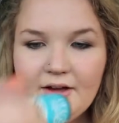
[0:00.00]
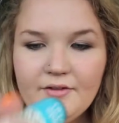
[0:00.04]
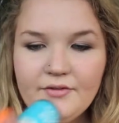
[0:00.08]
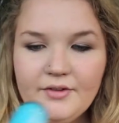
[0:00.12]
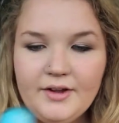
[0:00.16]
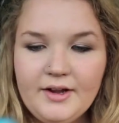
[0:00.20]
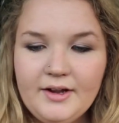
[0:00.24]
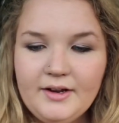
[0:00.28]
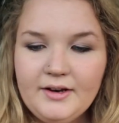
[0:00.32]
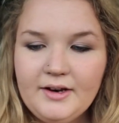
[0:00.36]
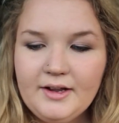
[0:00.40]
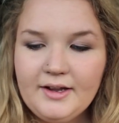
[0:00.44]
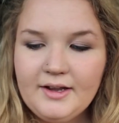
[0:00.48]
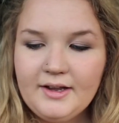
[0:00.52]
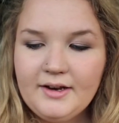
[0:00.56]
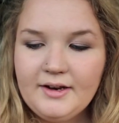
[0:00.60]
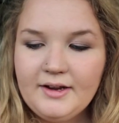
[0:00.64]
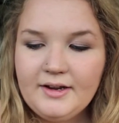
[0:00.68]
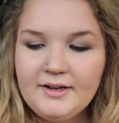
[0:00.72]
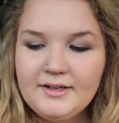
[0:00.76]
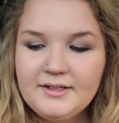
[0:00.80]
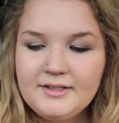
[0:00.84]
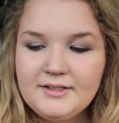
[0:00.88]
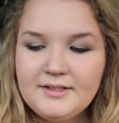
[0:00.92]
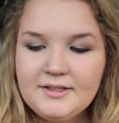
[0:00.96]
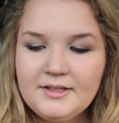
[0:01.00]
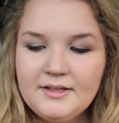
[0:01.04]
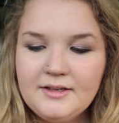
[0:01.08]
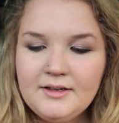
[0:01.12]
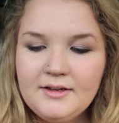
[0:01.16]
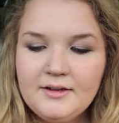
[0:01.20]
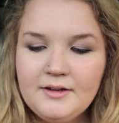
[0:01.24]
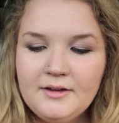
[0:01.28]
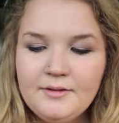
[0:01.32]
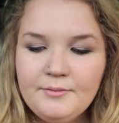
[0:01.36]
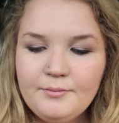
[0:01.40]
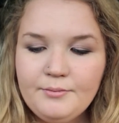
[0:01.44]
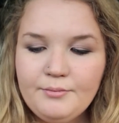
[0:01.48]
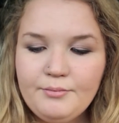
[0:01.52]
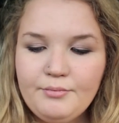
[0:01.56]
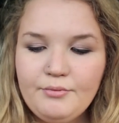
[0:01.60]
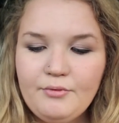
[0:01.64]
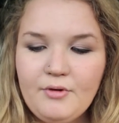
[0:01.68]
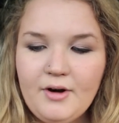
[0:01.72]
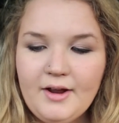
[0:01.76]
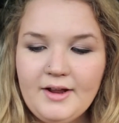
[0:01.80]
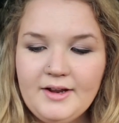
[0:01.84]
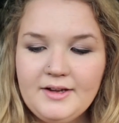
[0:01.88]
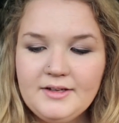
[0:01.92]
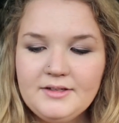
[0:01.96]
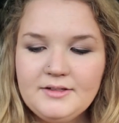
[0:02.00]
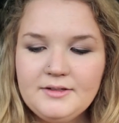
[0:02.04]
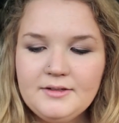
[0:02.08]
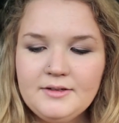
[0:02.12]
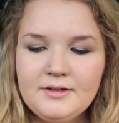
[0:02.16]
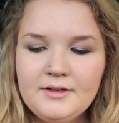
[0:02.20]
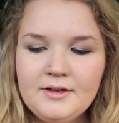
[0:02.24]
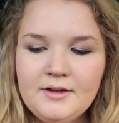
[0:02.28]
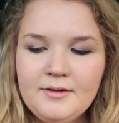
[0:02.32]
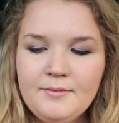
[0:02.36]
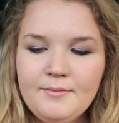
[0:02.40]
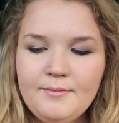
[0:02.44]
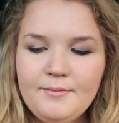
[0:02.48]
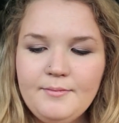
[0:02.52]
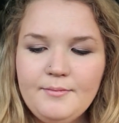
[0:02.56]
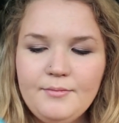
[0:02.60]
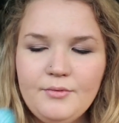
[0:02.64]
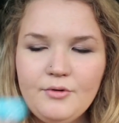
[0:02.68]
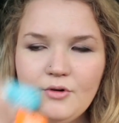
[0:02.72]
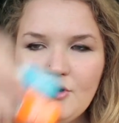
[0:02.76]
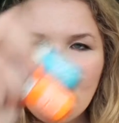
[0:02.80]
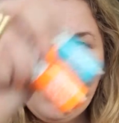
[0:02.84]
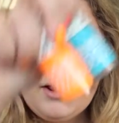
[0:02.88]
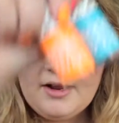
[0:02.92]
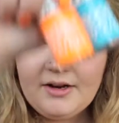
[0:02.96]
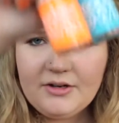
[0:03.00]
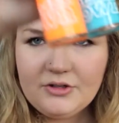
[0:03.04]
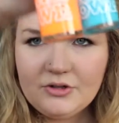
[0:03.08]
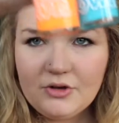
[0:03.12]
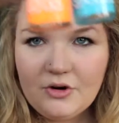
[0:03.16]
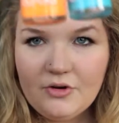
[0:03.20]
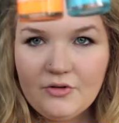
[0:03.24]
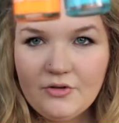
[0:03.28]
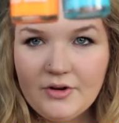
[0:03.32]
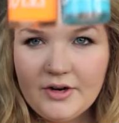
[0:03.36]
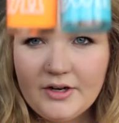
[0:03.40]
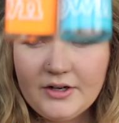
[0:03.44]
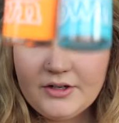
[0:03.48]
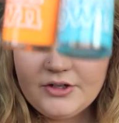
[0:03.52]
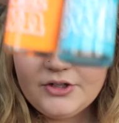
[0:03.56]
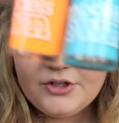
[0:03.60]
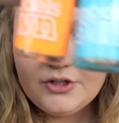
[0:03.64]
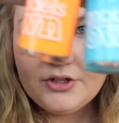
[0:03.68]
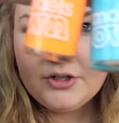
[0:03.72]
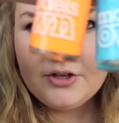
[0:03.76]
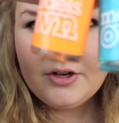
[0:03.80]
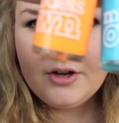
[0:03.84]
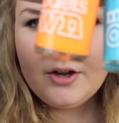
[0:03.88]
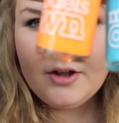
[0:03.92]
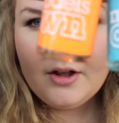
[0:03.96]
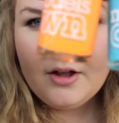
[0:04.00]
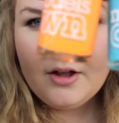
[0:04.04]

loving, like a nice, bright, bright orange.